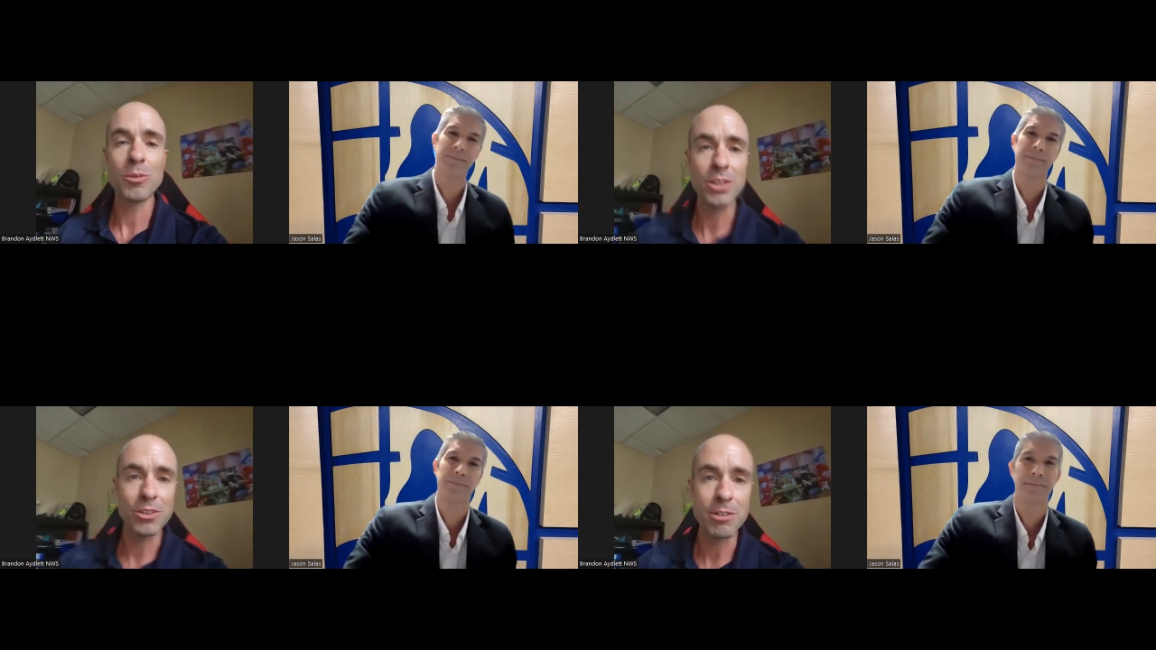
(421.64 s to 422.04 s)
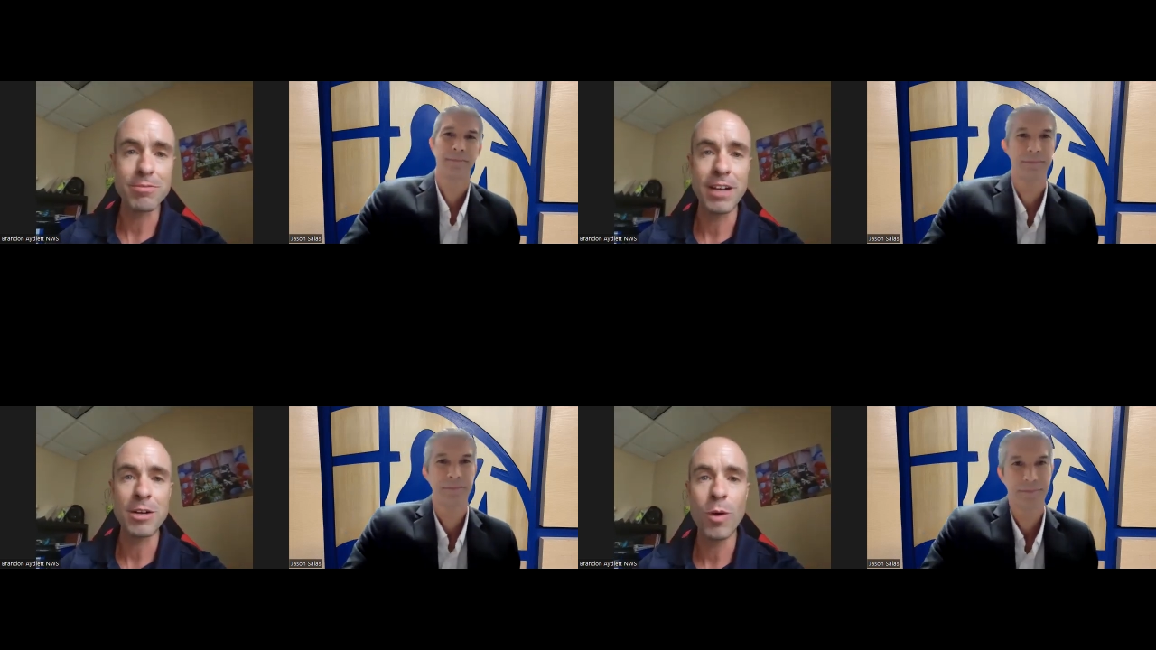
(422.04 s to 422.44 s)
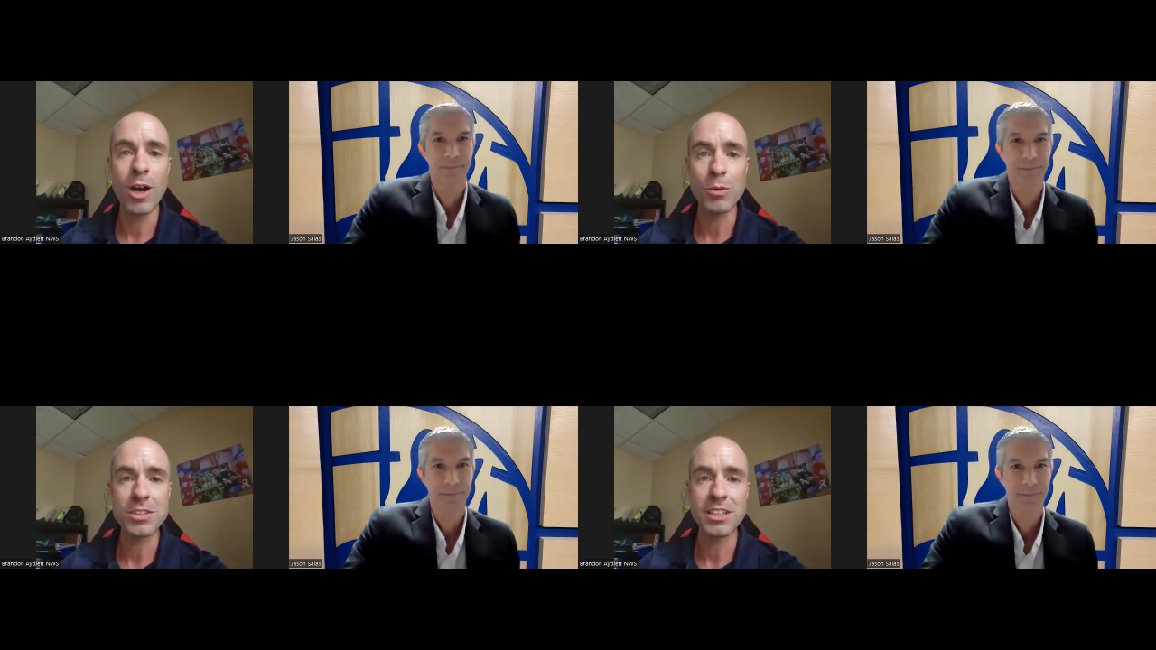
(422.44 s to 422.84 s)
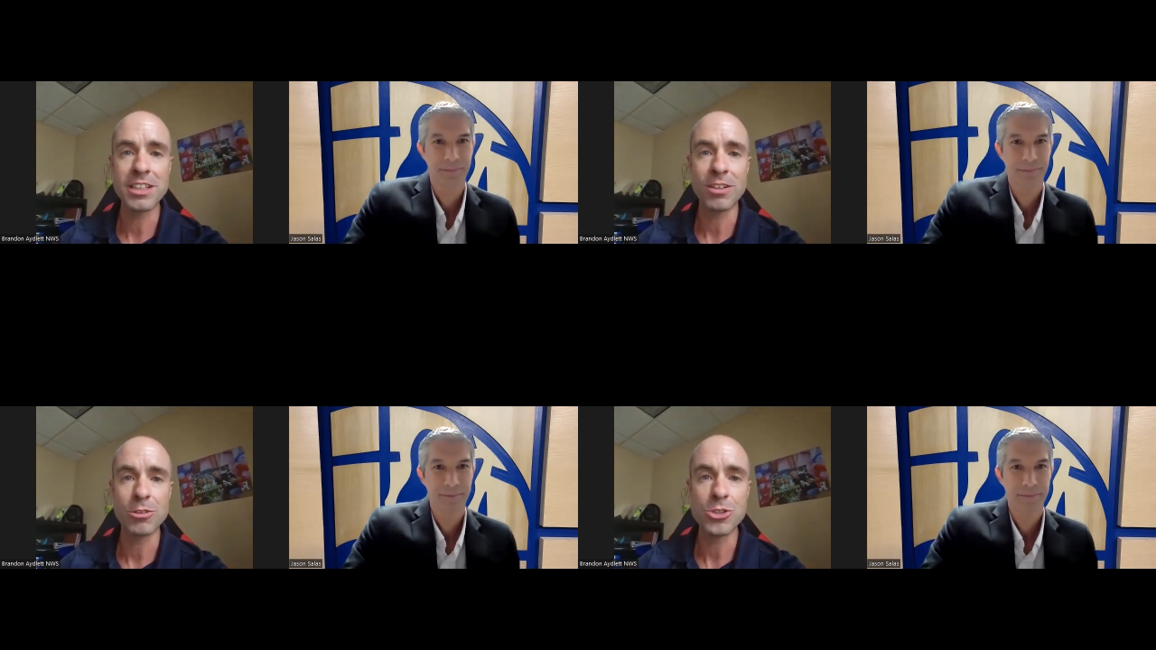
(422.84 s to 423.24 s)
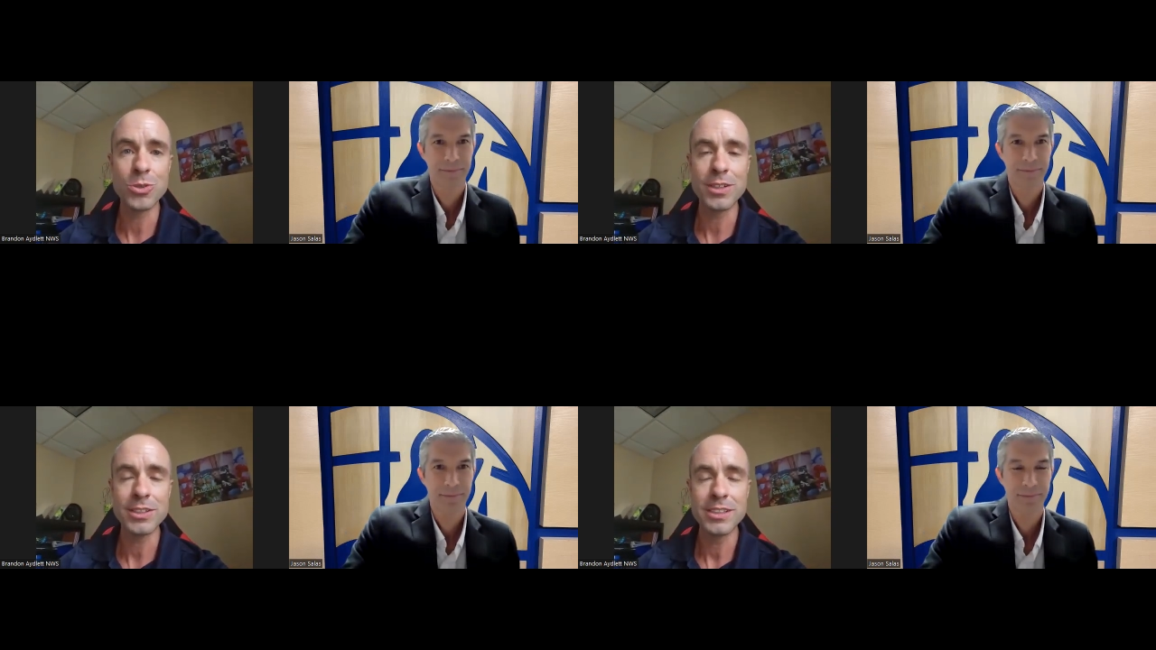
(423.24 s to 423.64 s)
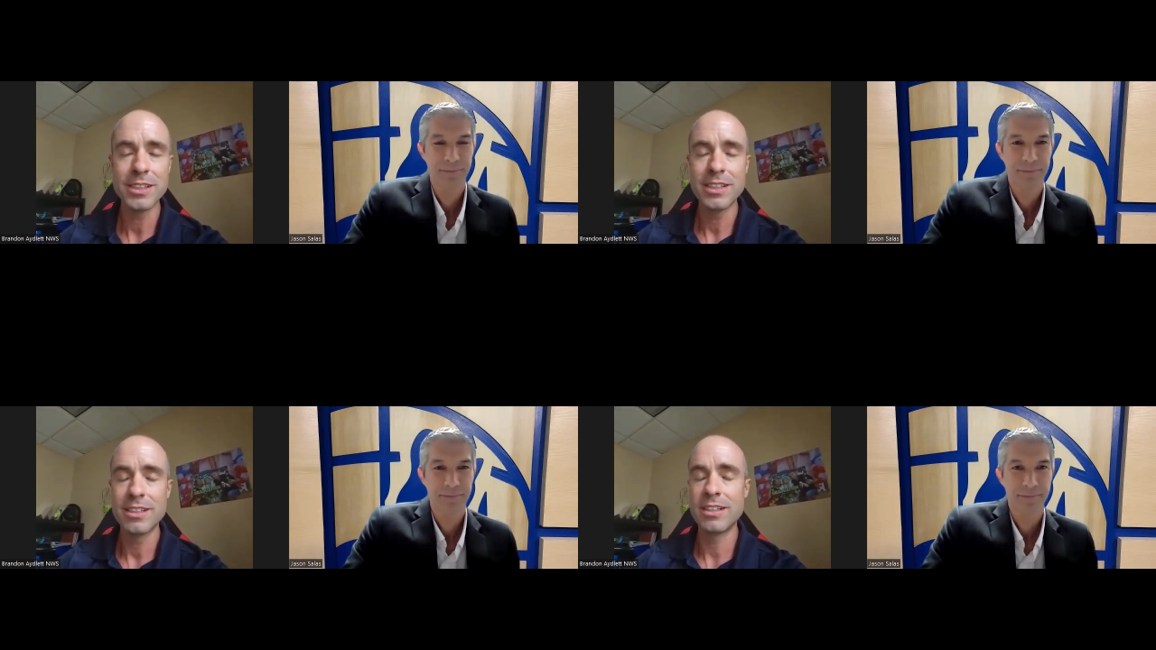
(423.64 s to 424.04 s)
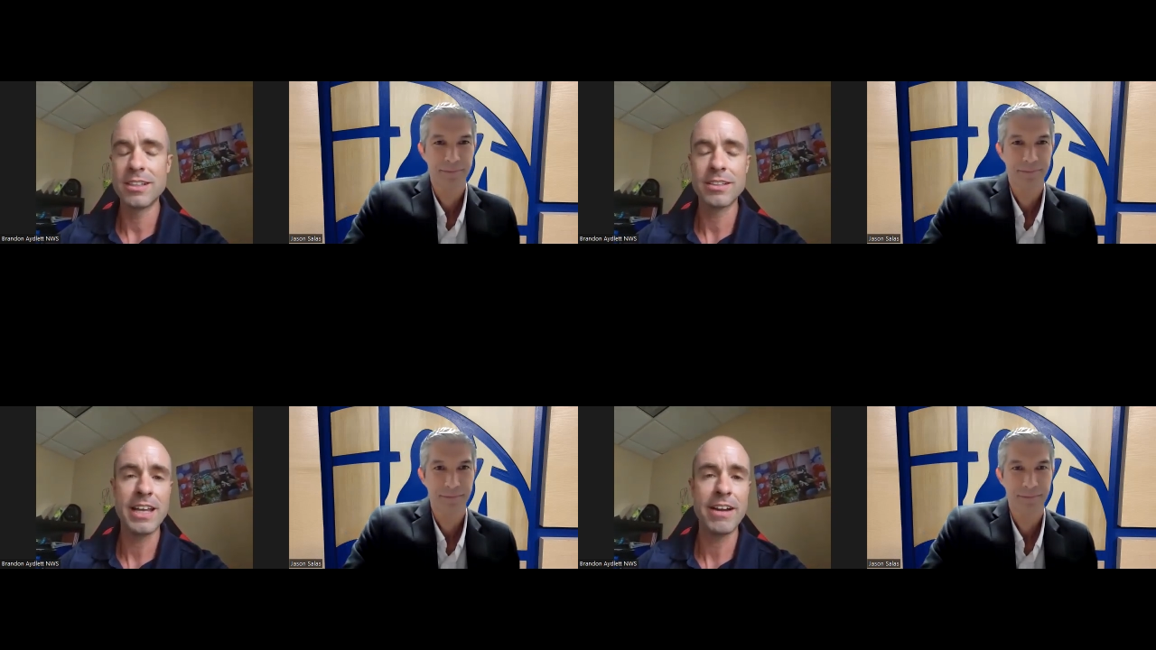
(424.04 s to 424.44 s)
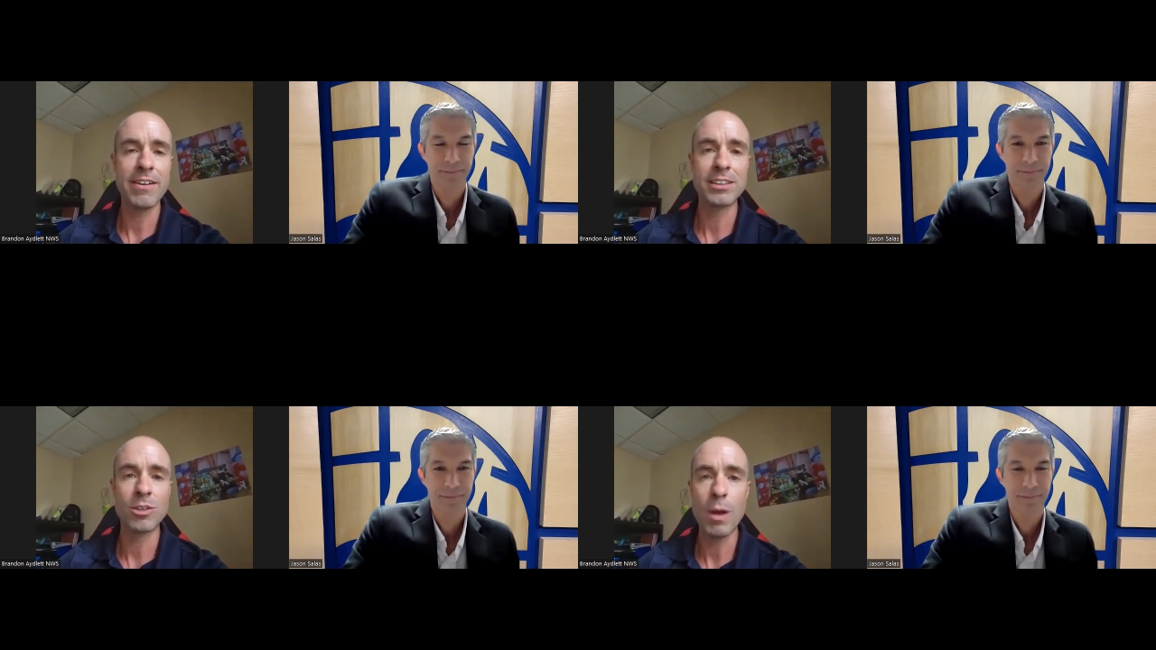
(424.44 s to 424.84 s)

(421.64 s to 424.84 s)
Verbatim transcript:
Speaker 1: where they're going to find water once they get on shore. They're they're carrying their